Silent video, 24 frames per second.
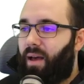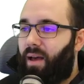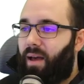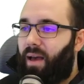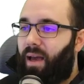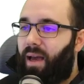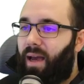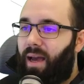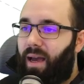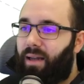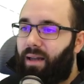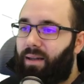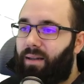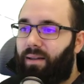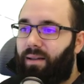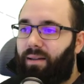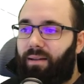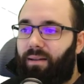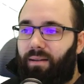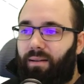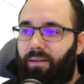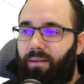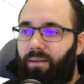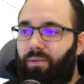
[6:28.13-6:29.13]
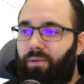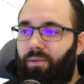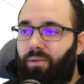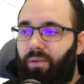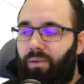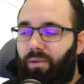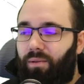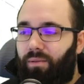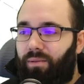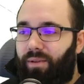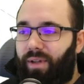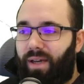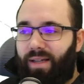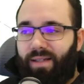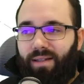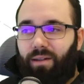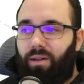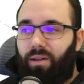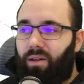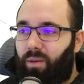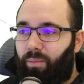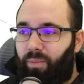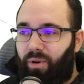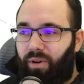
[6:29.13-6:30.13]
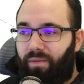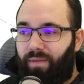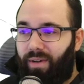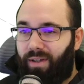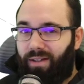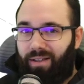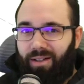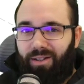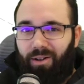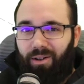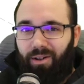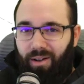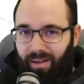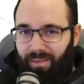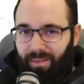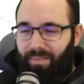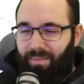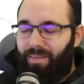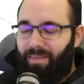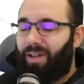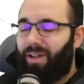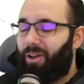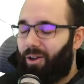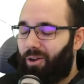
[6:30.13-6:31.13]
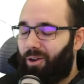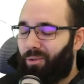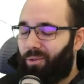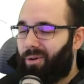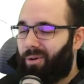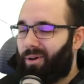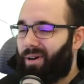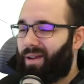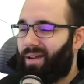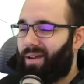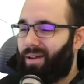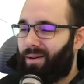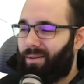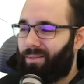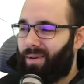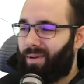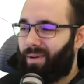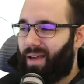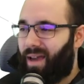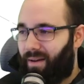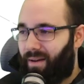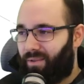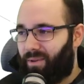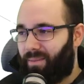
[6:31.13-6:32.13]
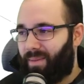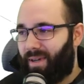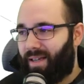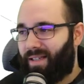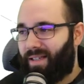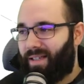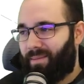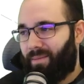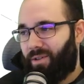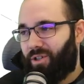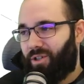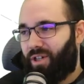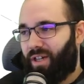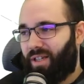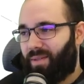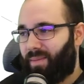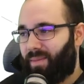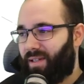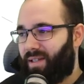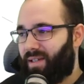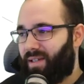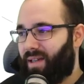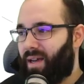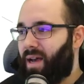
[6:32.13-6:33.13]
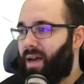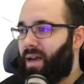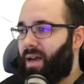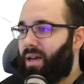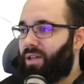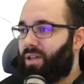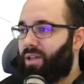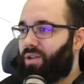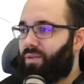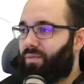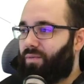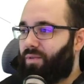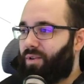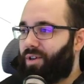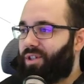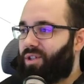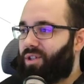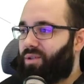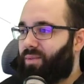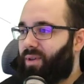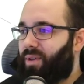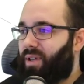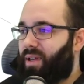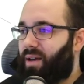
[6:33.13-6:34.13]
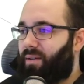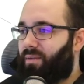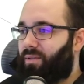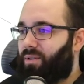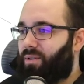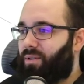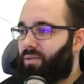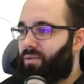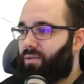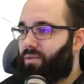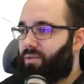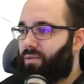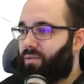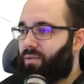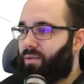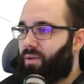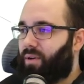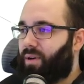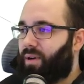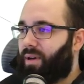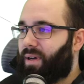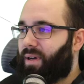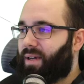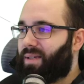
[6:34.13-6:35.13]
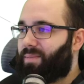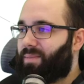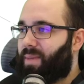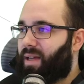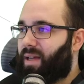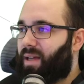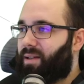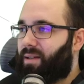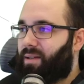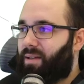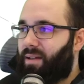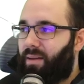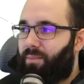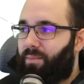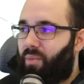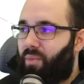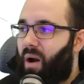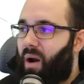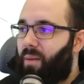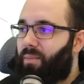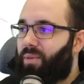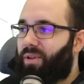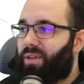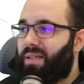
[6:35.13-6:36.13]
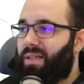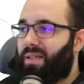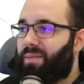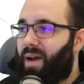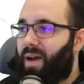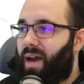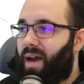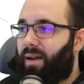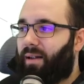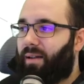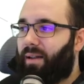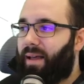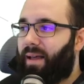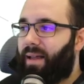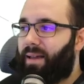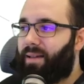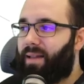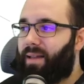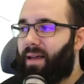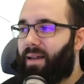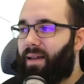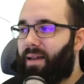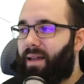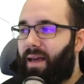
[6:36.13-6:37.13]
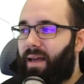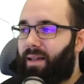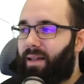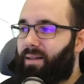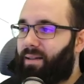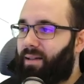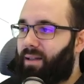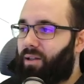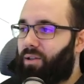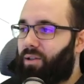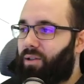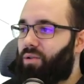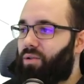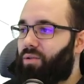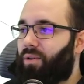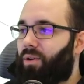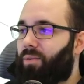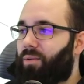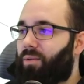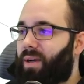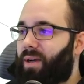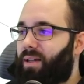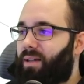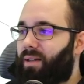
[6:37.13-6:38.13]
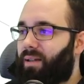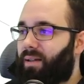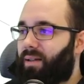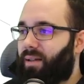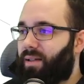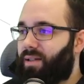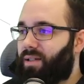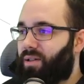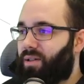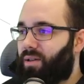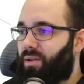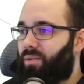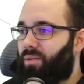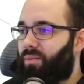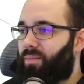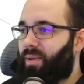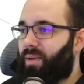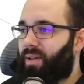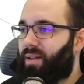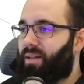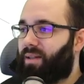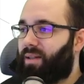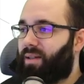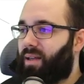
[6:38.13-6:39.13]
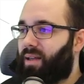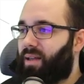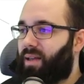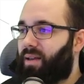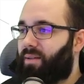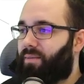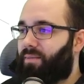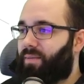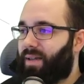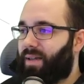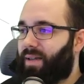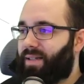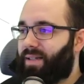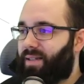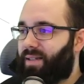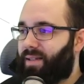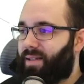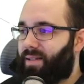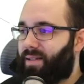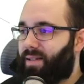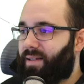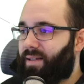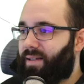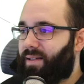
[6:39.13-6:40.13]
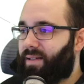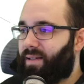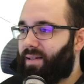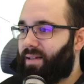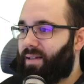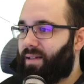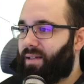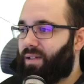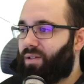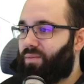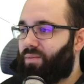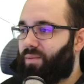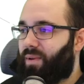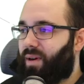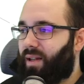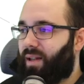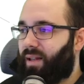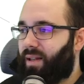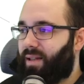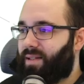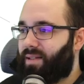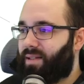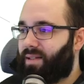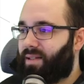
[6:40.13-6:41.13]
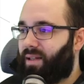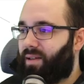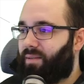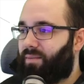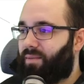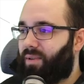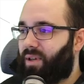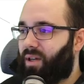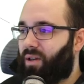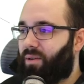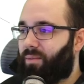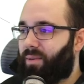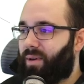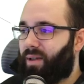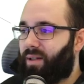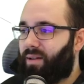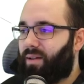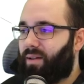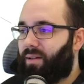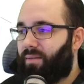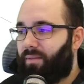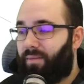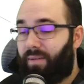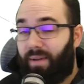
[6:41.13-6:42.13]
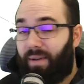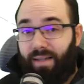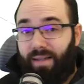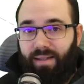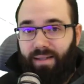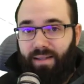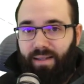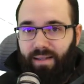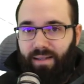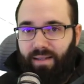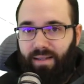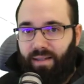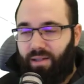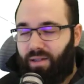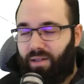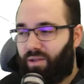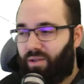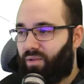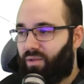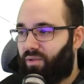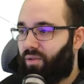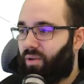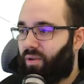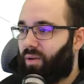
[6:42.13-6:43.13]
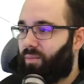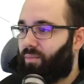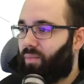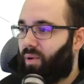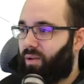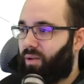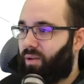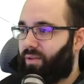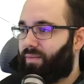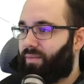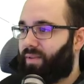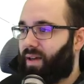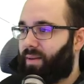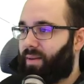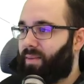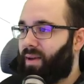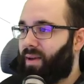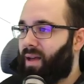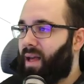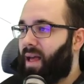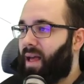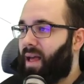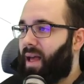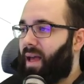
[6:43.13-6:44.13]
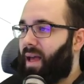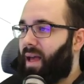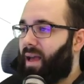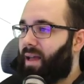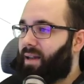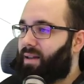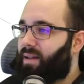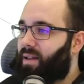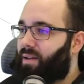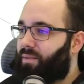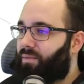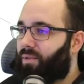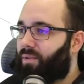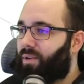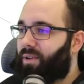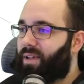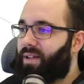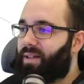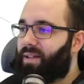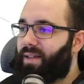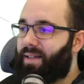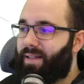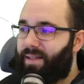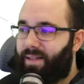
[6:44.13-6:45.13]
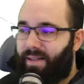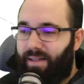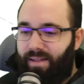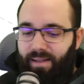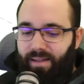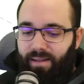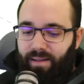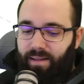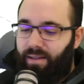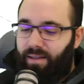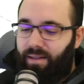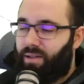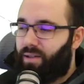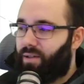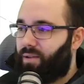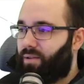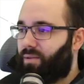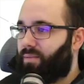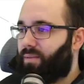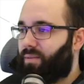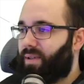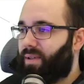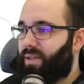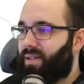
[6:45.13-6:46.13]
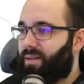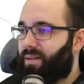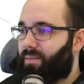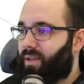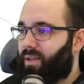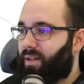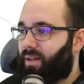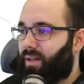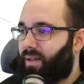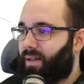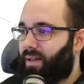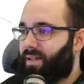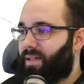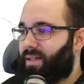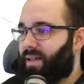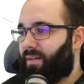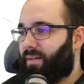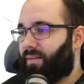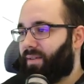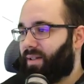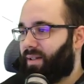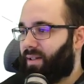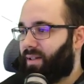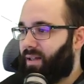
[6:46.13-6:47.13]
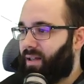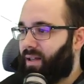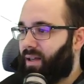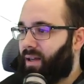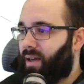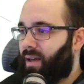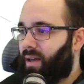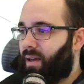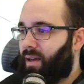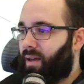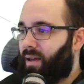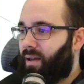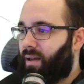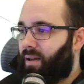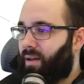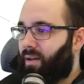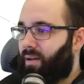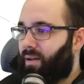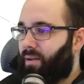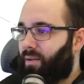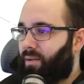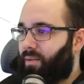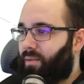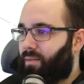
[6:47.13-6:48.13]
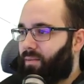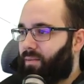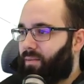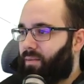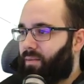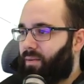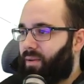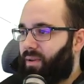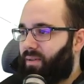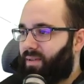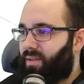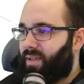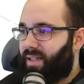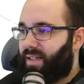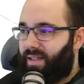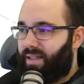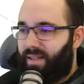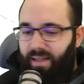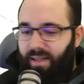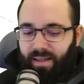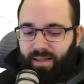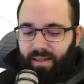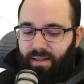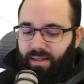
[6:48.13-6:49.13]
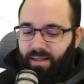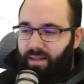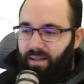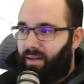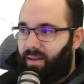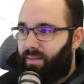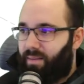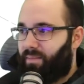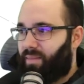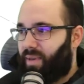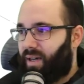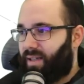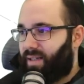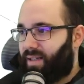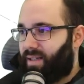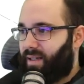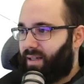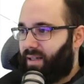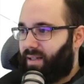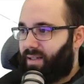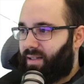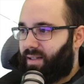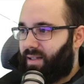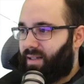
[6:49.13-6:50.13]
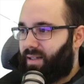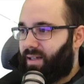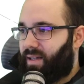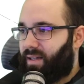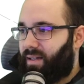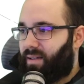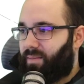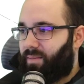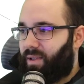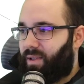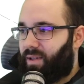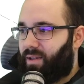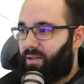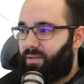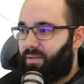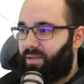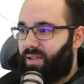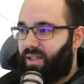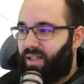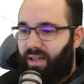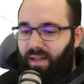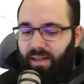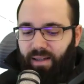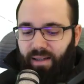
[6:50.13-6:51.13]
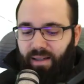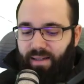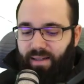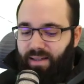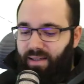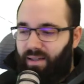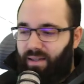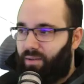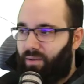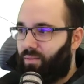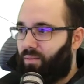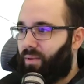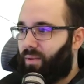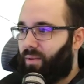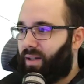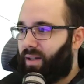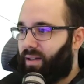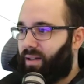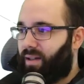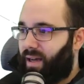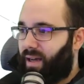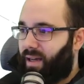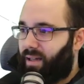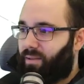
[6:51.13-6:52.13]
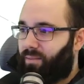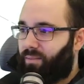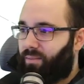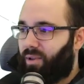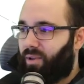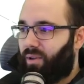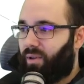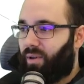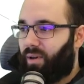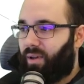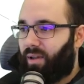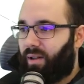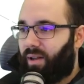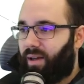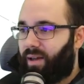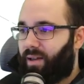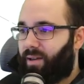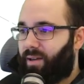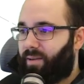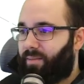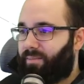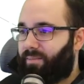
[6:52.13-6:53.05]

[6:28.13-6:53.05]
And it doesn't look perfect at all, but don't worry, we have to make some adjustments. So first we have to uh, expand the properties panel, and then at the U grid, let's go with the fixed distance as well as the V grid fixed distance, so on both of them. And then for the distance, let's go with something like seventy or even sixty by sixty centimeters, and let's see what that would look like.